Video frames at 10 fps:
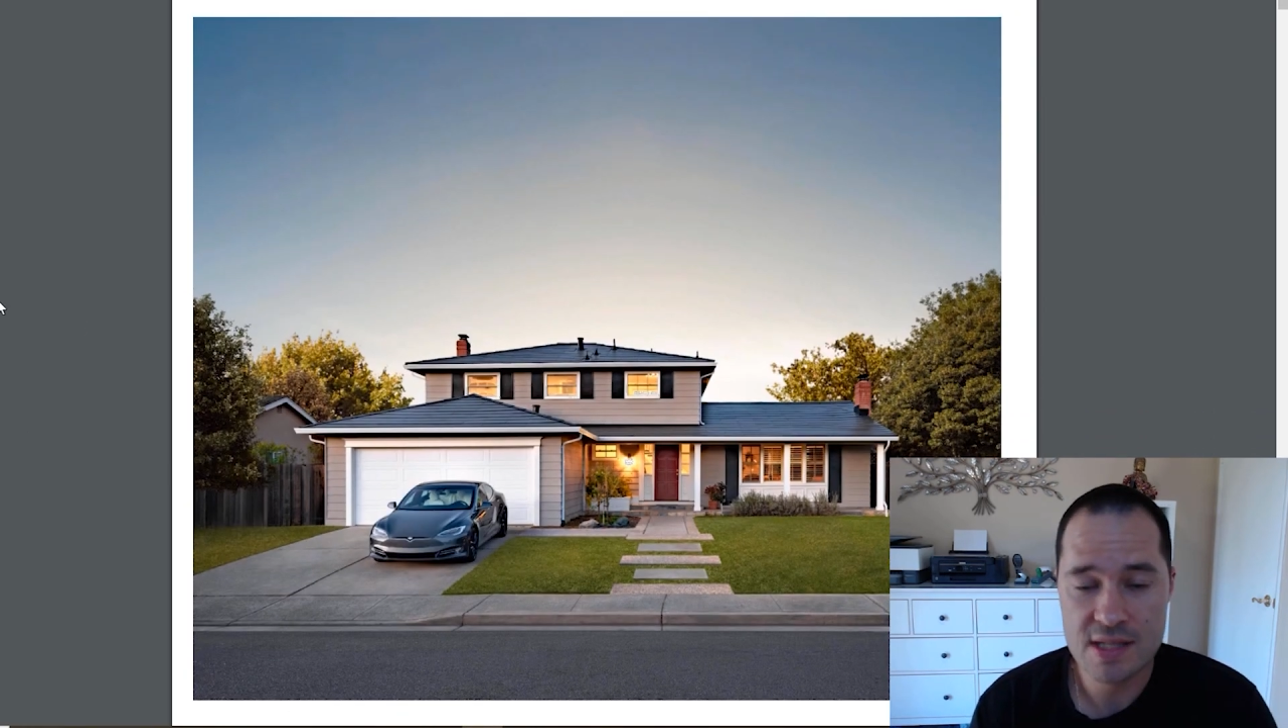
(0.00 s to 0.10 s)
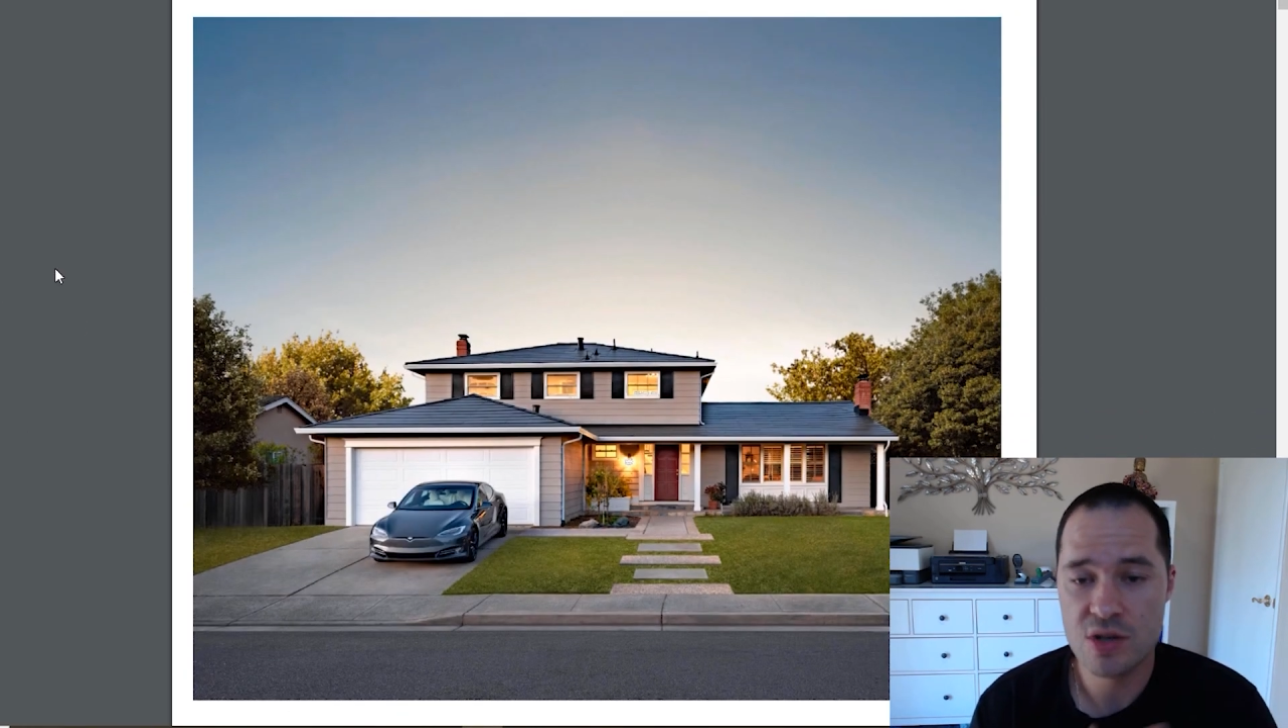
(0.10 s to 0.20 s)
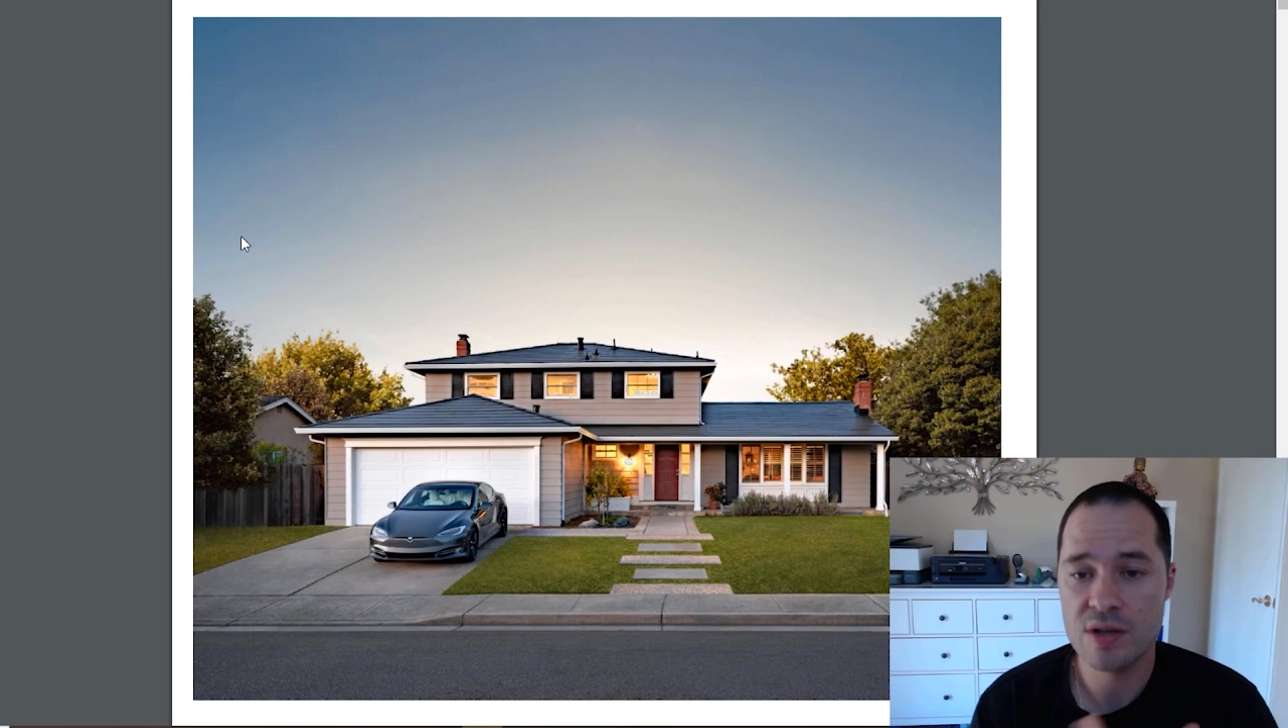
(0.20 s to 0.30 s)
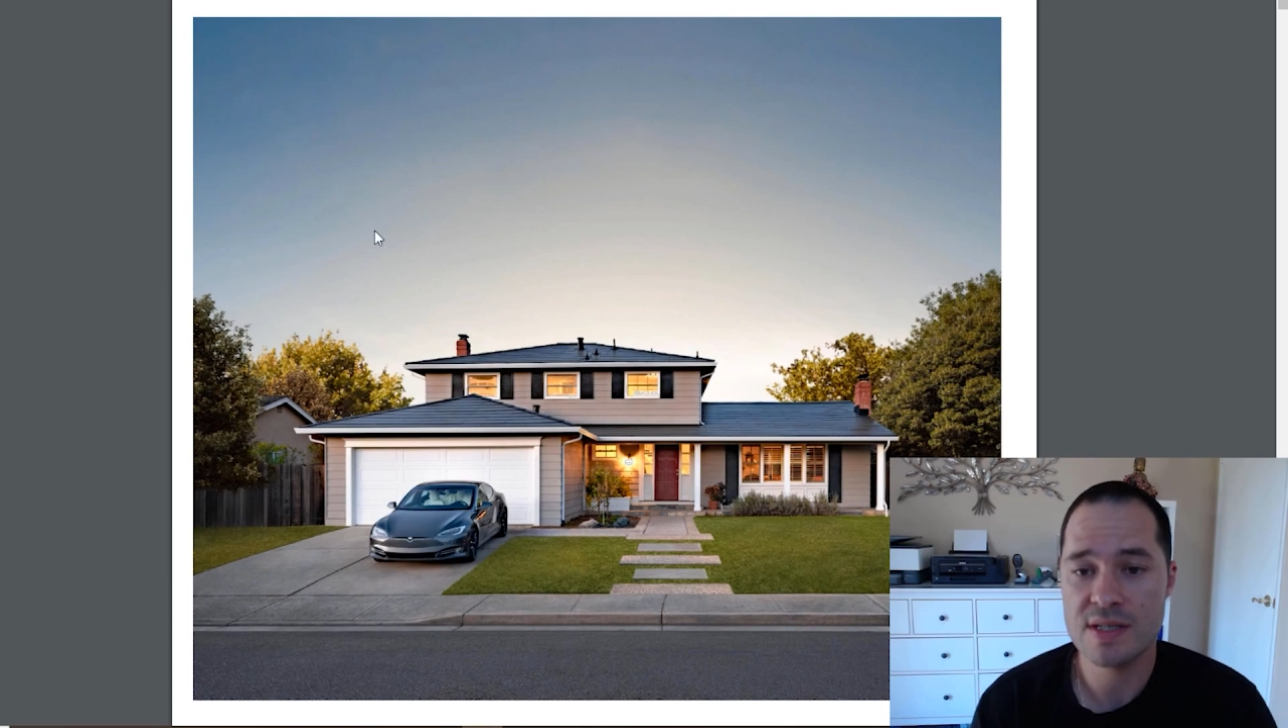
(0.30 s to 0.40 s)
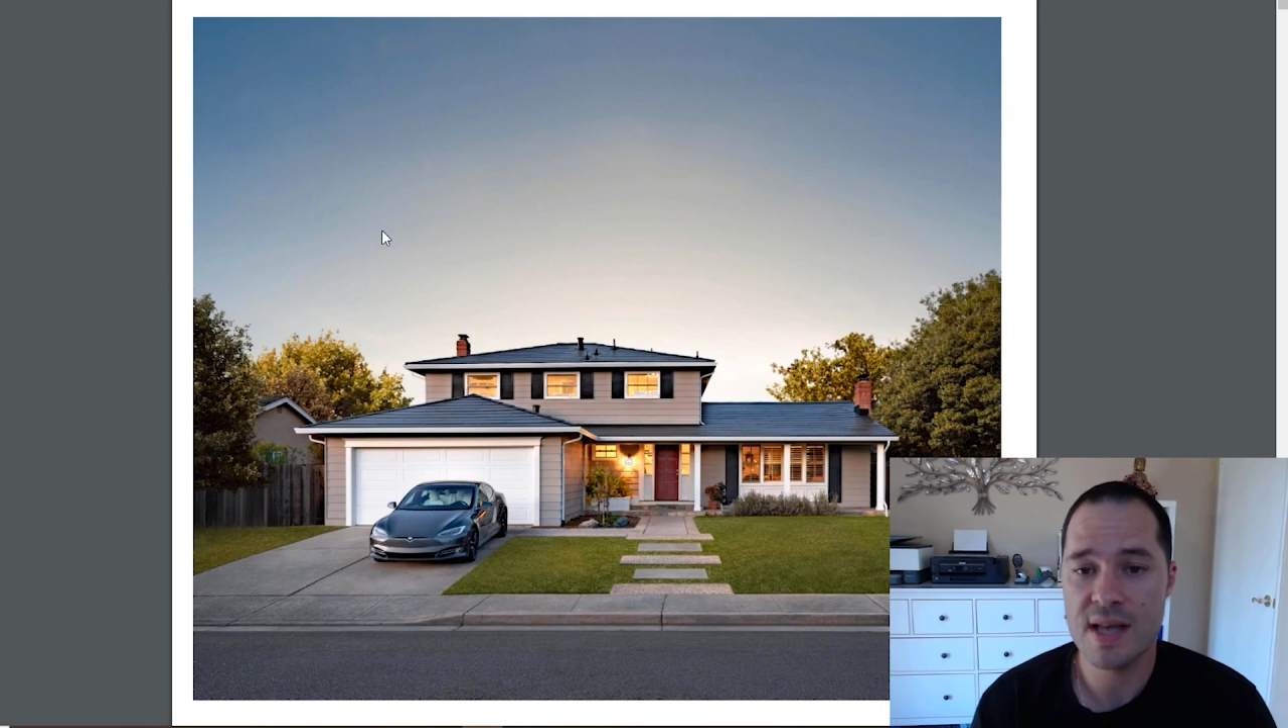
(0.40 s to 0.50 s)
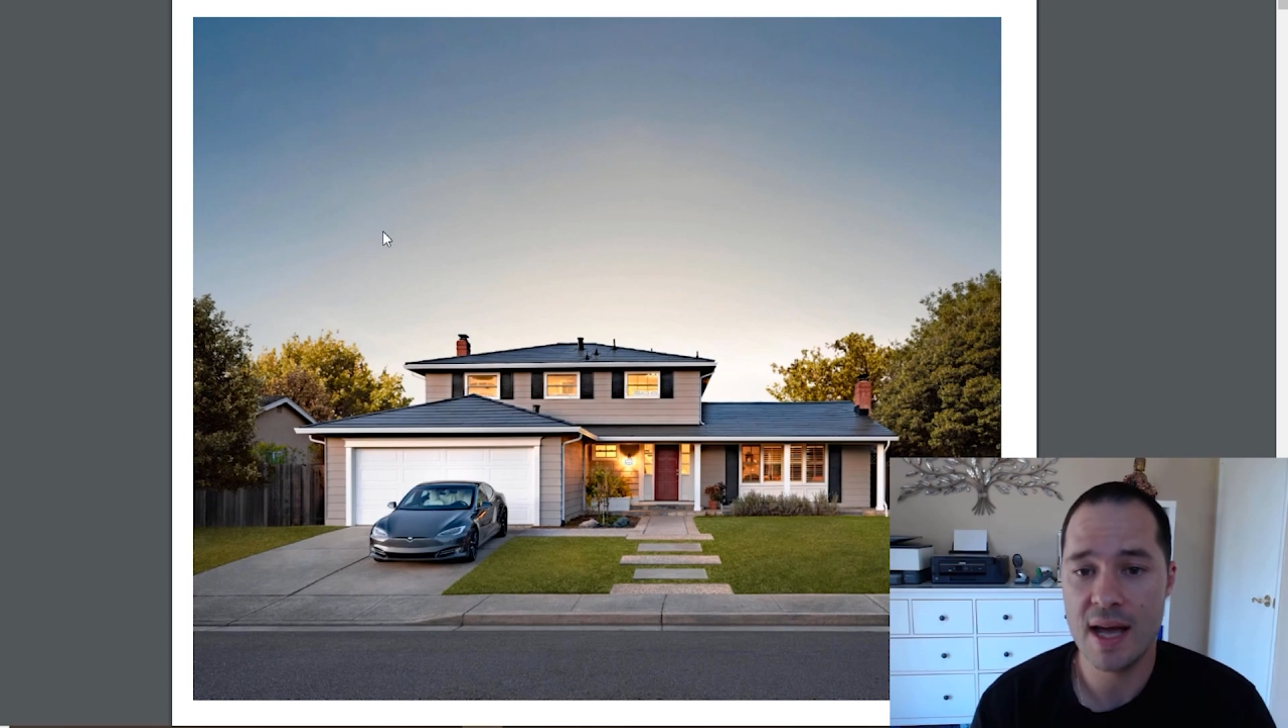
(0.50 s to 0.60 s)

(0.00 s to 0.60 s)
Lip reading: your design